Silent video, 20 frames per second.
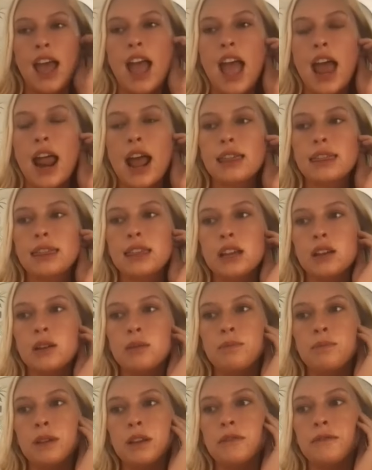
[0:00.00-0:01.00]
And I think
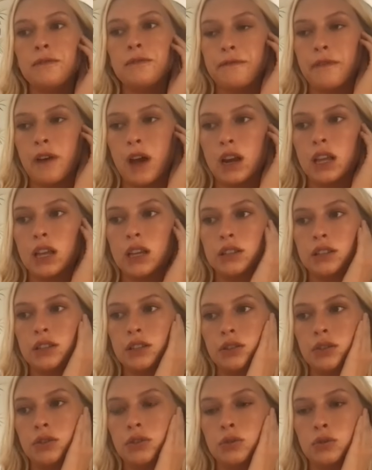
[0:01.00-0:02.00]
it'd be funny
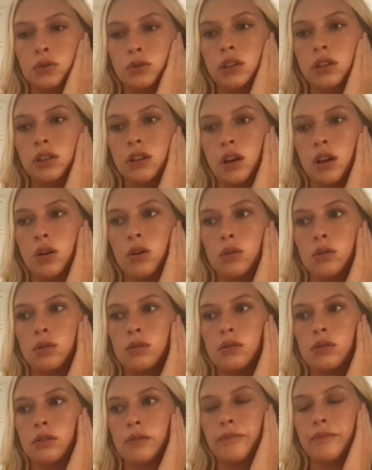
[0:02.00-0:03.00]
to, you know,
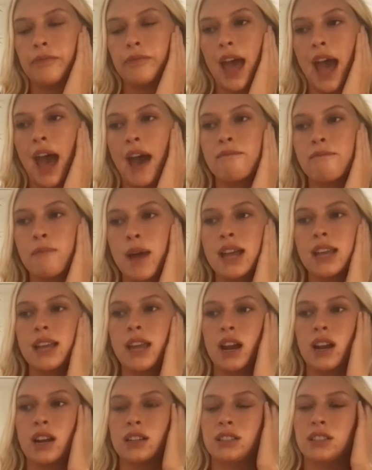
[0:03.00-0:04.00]
have my
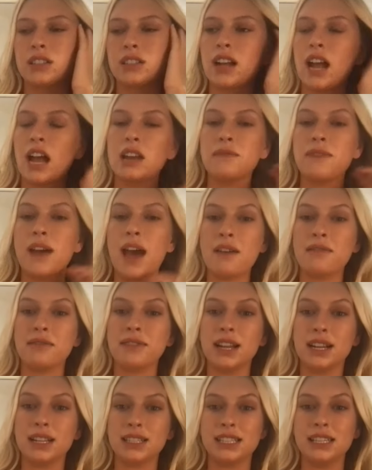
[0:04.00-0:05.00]
character kind of have
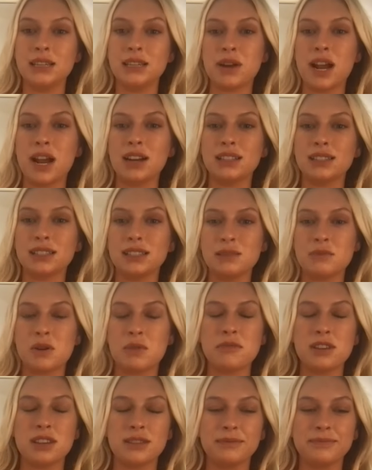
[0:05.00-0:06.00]
like a teen pregnancy
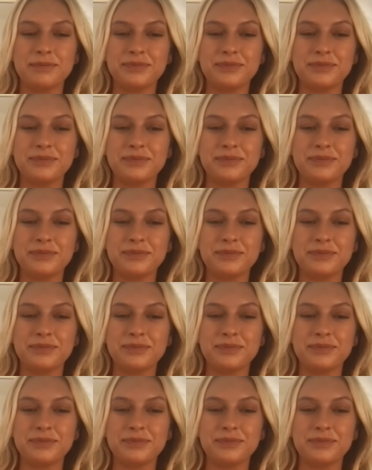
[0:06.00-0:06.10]
moment.